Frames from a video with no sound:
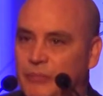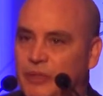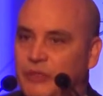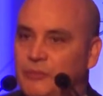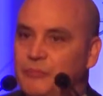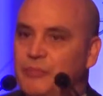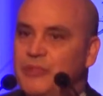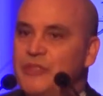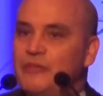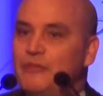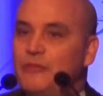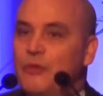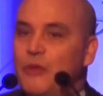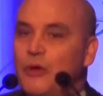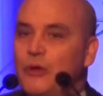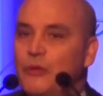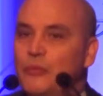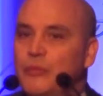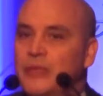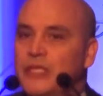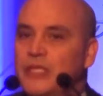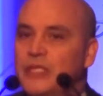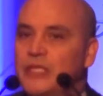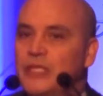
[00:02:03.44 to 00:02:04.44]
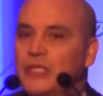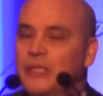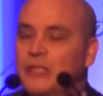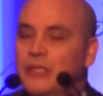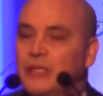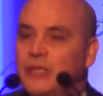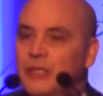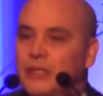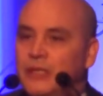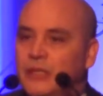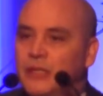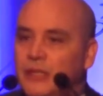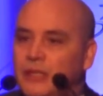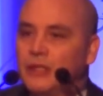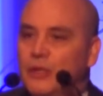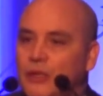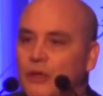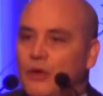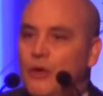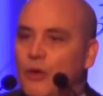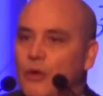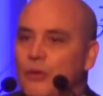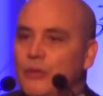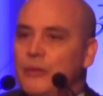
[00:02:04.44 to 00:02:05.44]
But before we
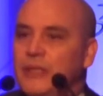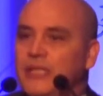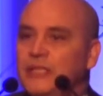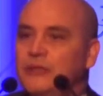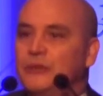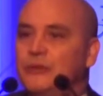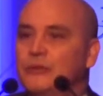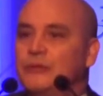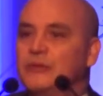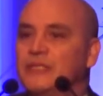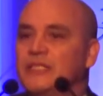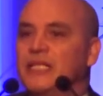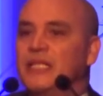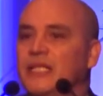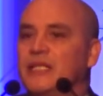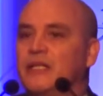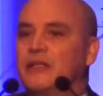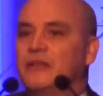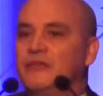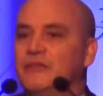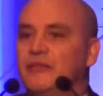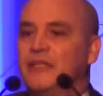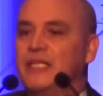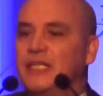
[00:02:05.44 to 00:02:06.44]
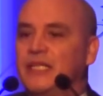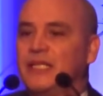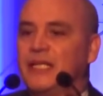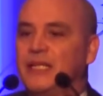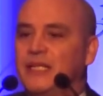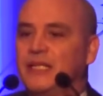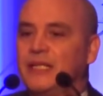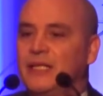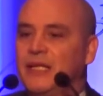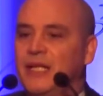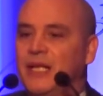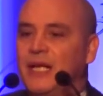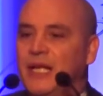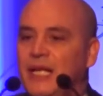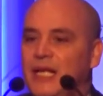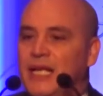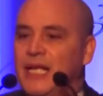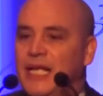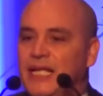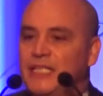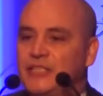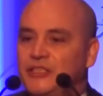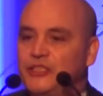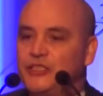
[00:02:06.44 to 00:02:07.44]
go into silicon thinking,
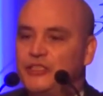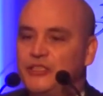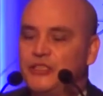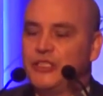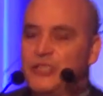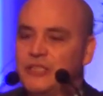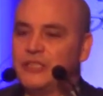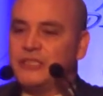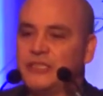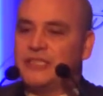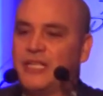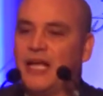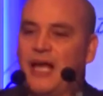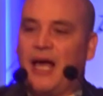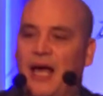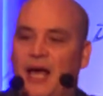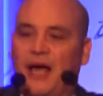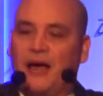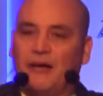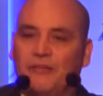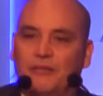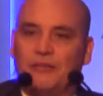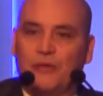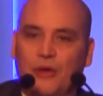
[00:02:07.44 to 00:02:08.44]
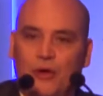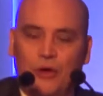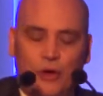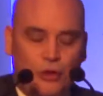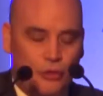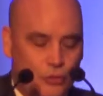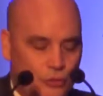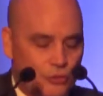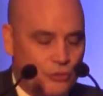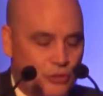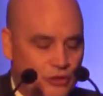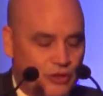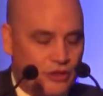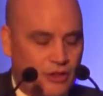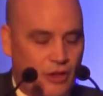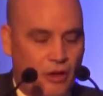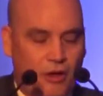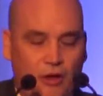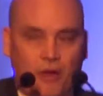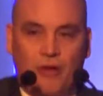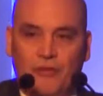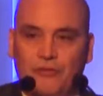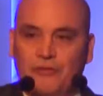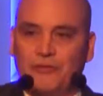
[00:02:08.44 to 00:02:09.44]
let's just have a look
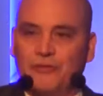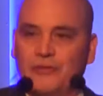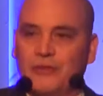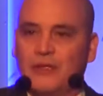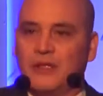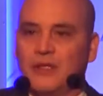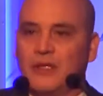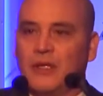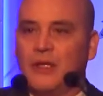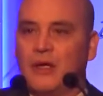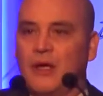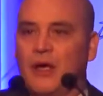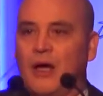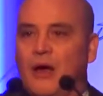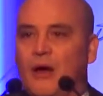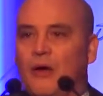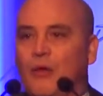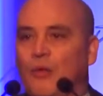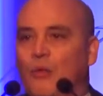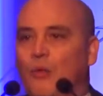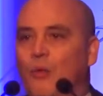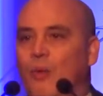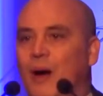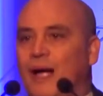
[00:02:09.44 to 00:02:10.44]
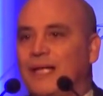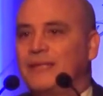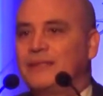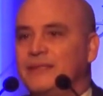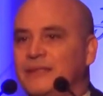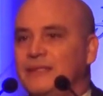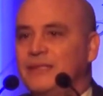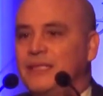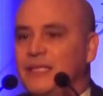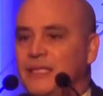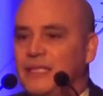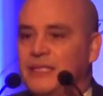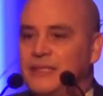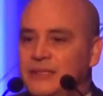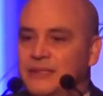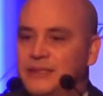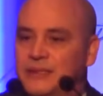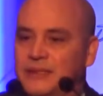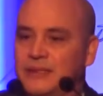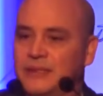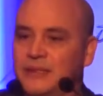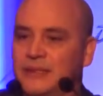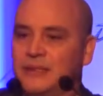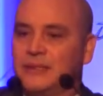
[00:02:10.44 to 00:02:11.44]
of what
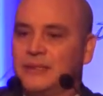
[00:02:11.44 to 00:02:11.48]
is